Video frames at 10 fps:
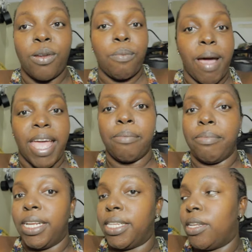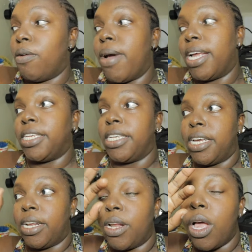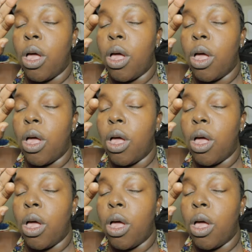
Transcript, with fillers: not buying meat, not buying chicken